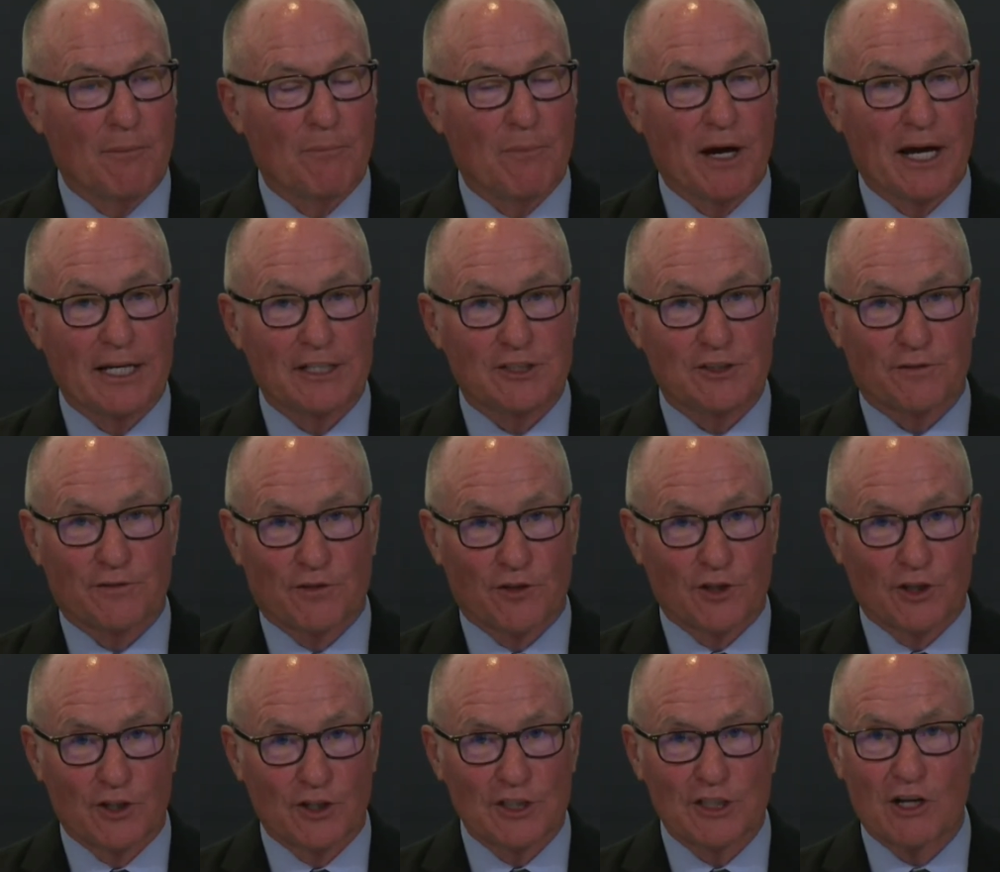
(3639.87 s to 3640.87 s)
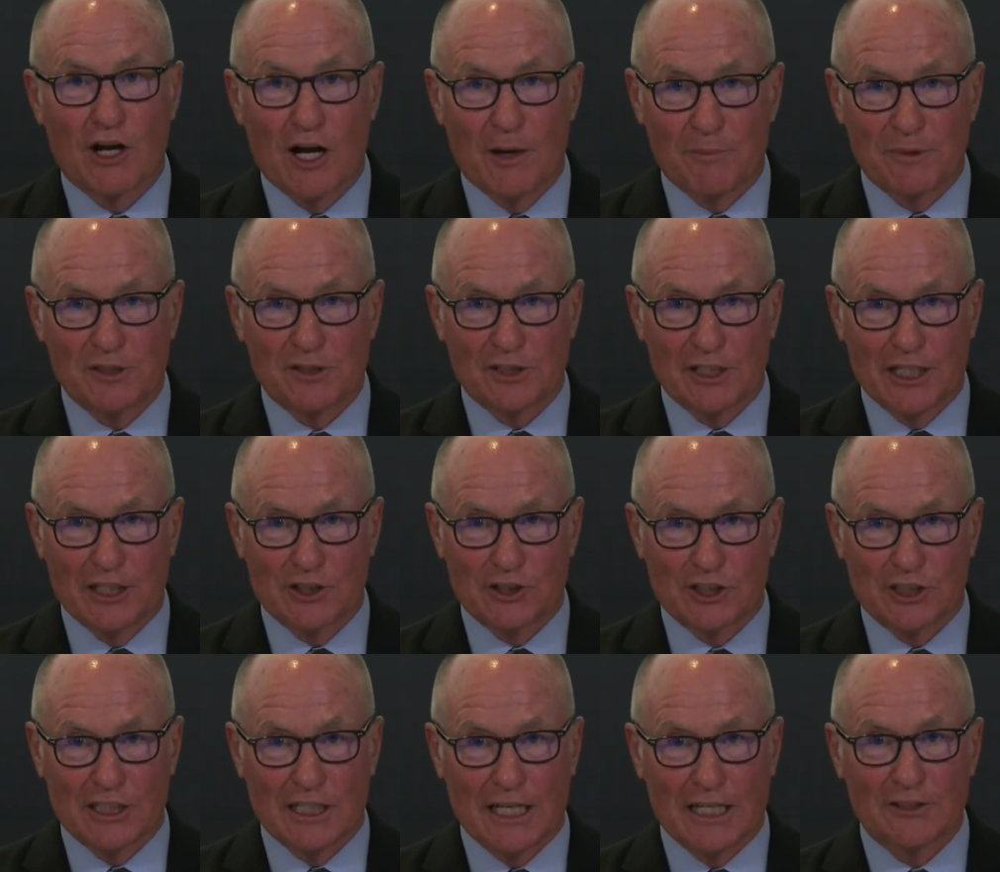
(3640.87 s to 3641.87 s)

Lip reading: by deferred compensation.